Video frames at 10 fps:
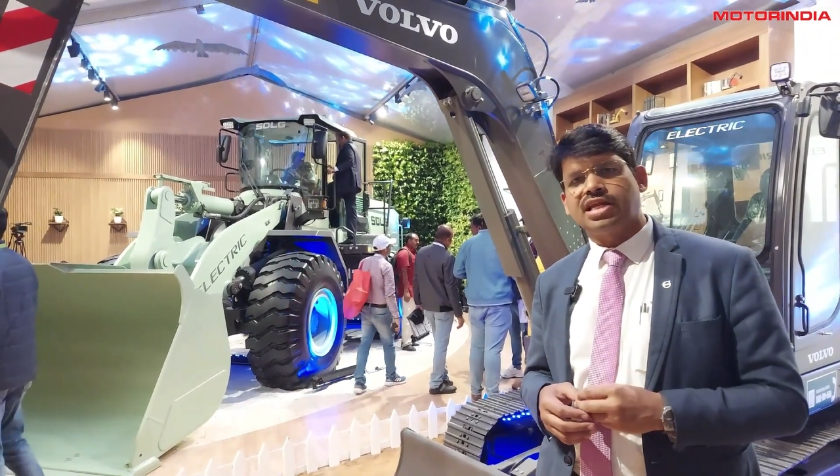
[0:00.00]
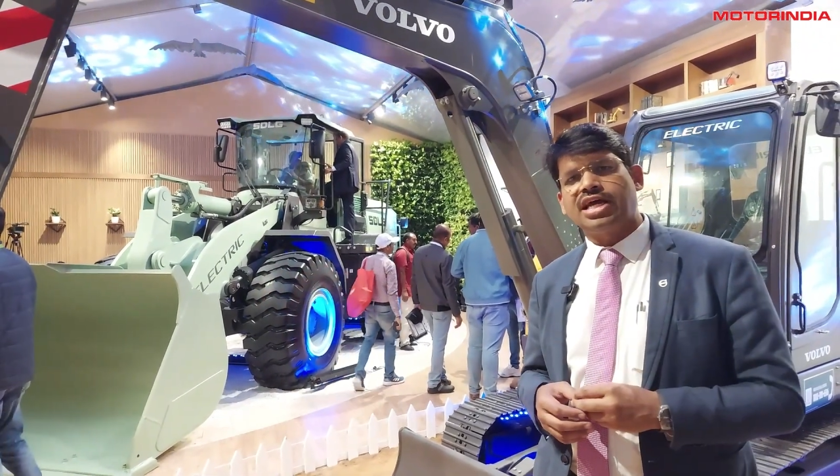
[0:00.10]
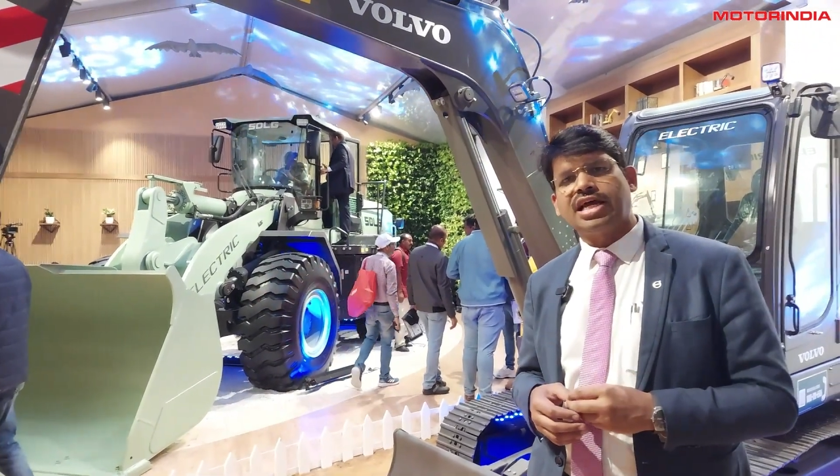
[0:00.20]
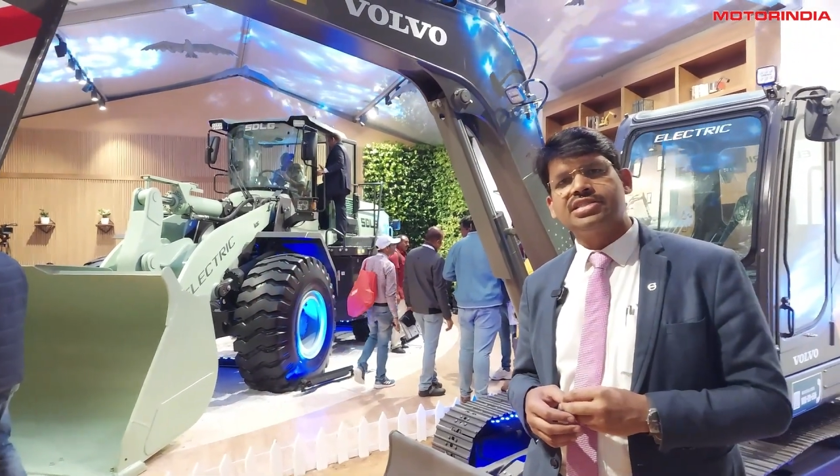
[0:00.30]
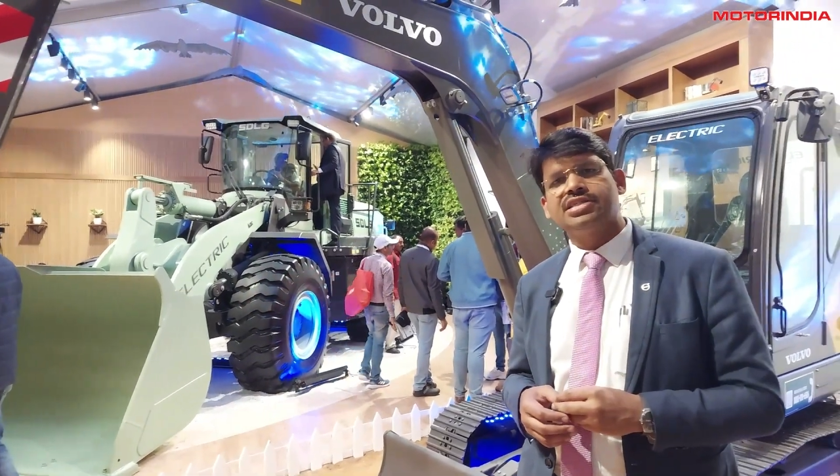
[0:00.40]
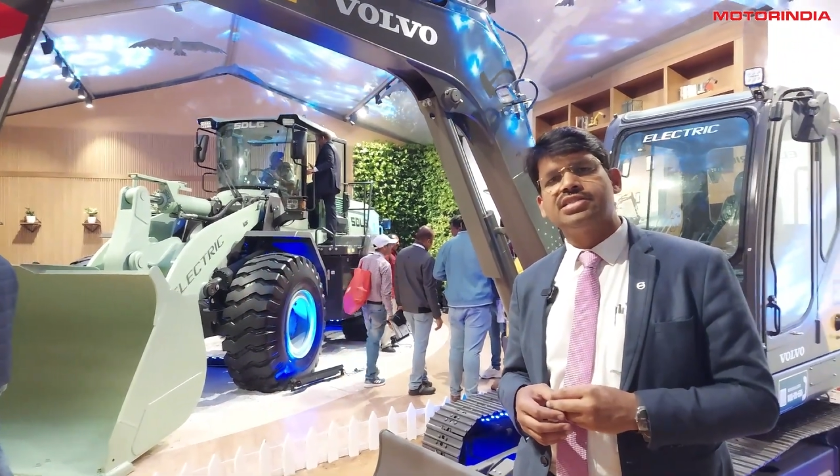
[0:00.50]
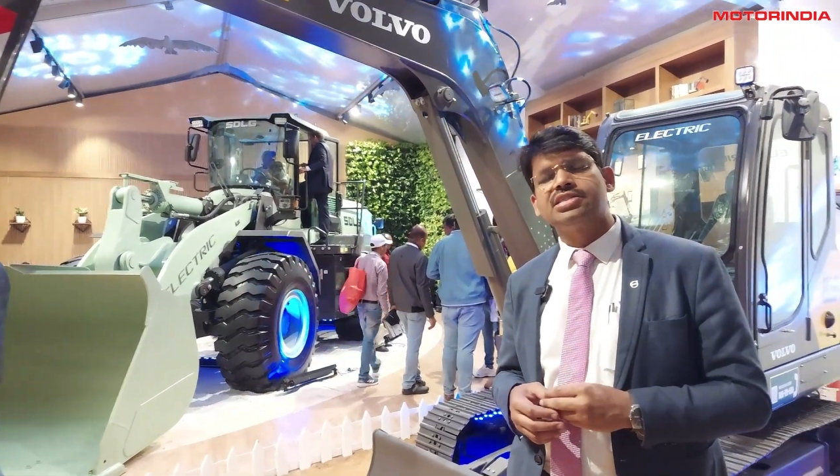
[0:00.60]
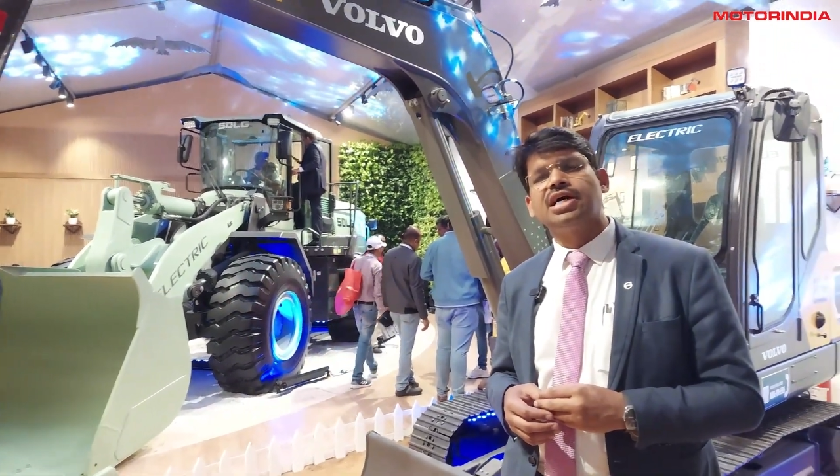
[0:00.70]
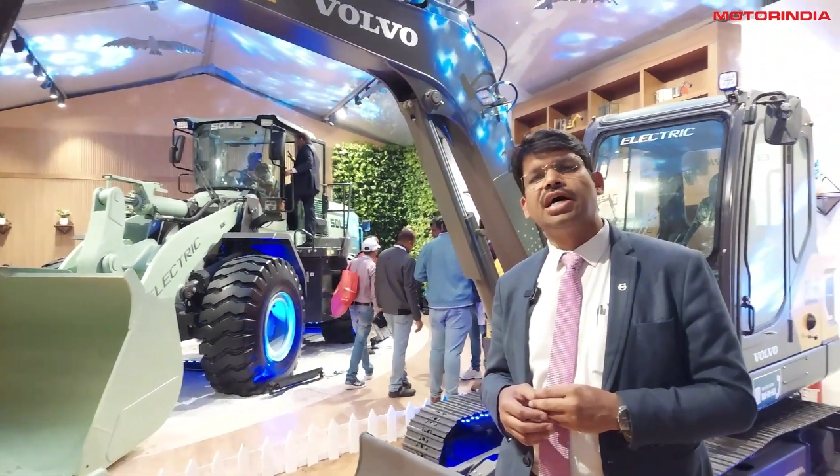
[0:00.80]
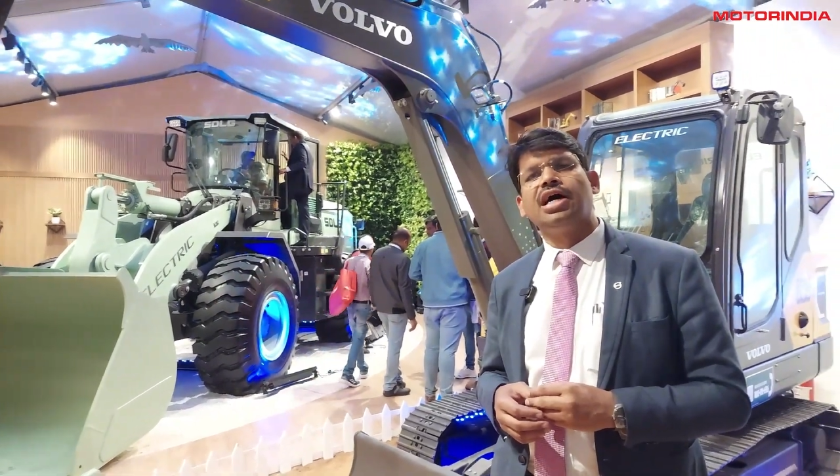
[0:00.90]
can
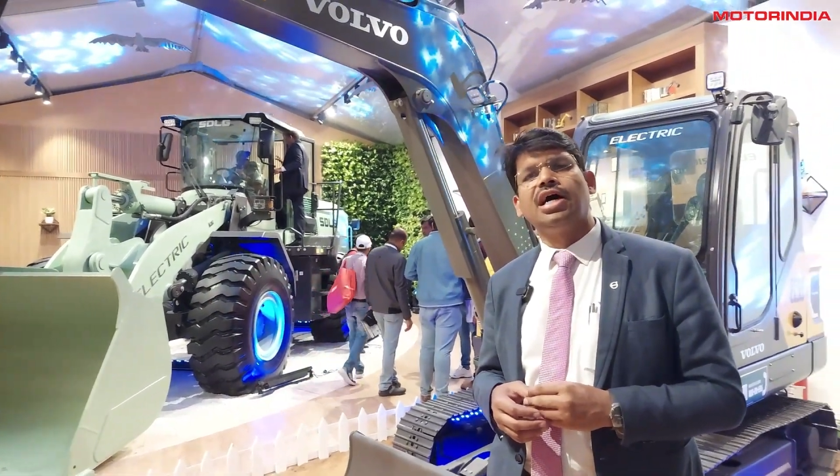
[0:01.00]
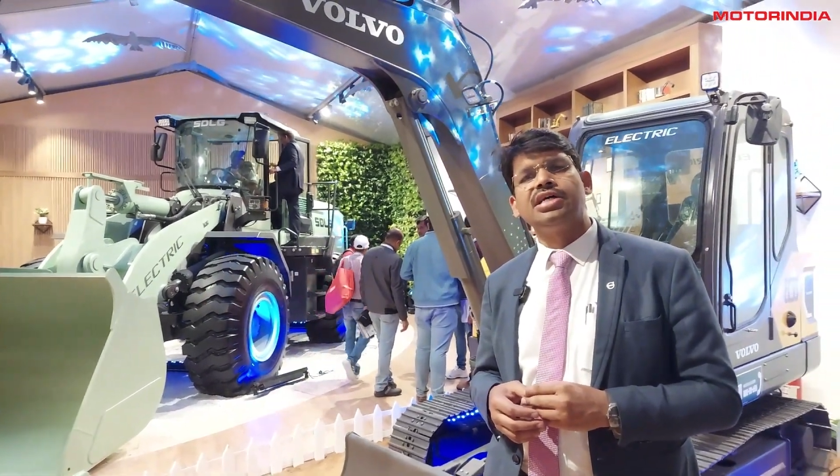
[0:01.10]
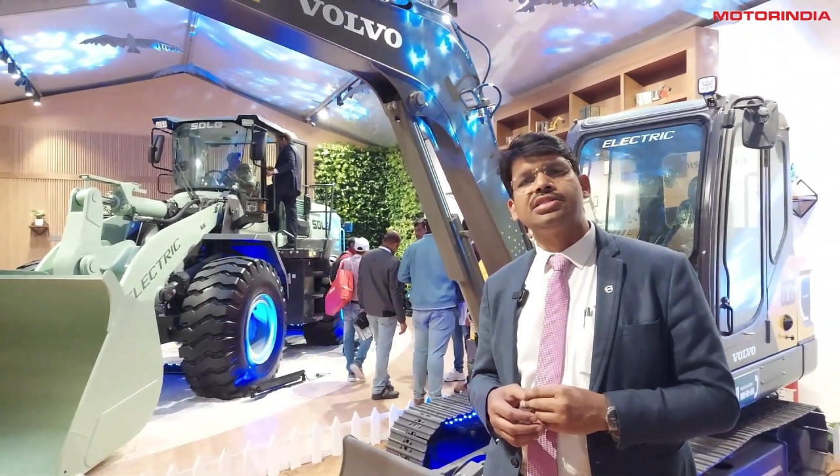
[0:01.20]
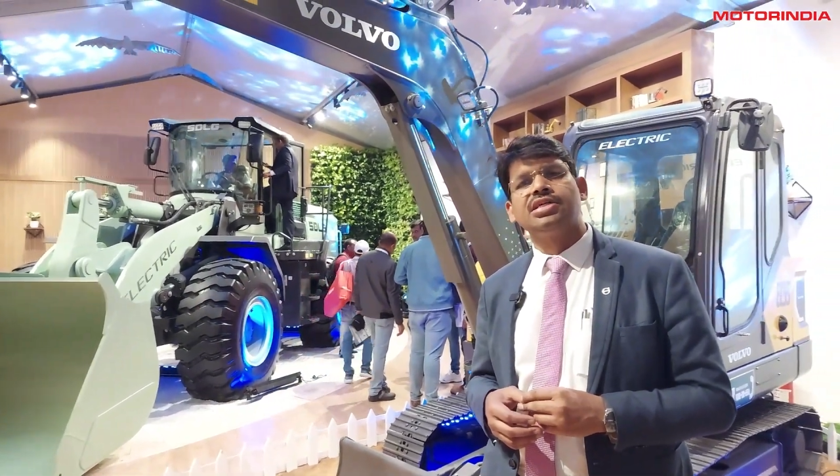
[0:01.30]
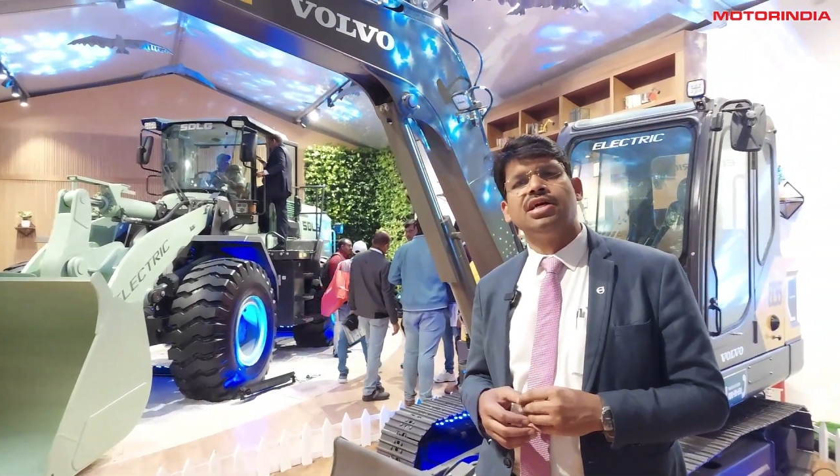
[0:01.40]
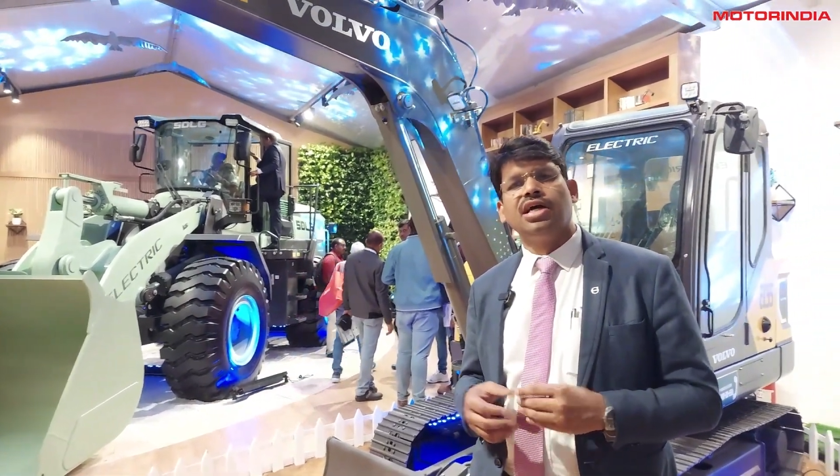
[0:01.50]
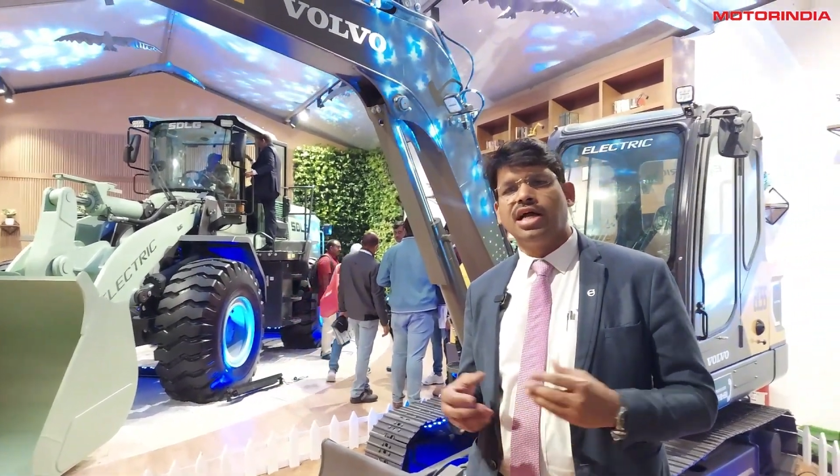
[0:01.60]
access us